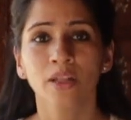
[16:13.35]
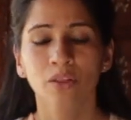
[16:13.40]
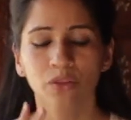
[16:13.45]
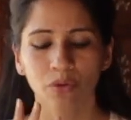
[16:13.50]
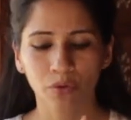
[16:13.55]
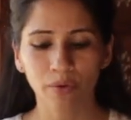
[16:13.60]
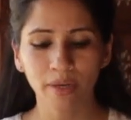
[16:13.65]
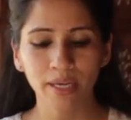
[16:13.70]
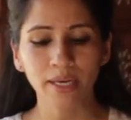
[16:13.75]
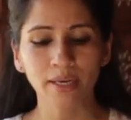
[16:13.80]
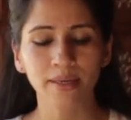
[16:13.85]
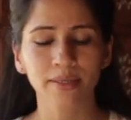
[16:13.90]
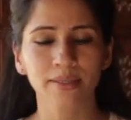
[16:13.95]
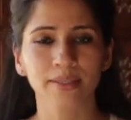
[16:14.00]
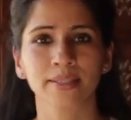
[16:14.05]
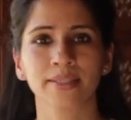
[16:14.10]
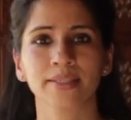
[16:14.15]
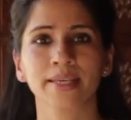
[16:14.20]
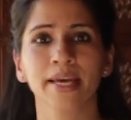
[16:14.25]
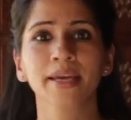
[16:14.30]
3
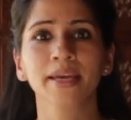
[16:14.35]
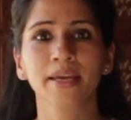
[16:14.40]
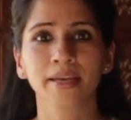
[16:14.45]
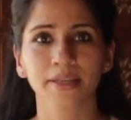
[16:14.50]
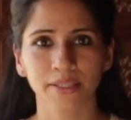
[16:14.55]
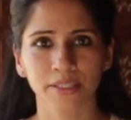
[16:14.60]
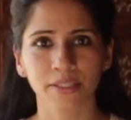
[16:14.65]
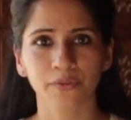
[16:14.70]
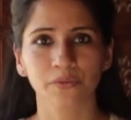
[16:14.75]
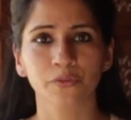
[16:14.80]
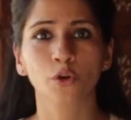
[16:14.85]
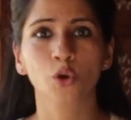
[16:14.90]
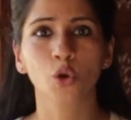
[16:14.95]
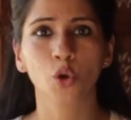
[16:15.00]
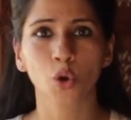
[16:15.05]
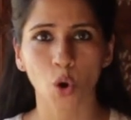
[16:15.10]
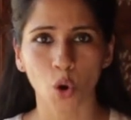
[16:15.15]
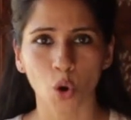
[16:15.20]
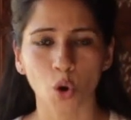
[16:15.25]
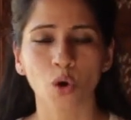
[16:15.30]
consecutive
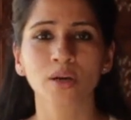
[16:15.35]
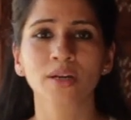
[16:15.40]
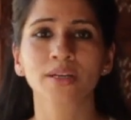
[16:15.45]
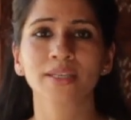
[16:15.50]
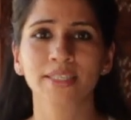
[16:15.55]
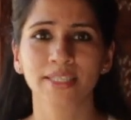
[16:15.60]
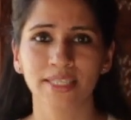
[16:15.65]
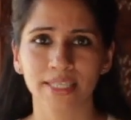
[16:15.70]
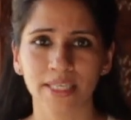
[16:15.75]
long,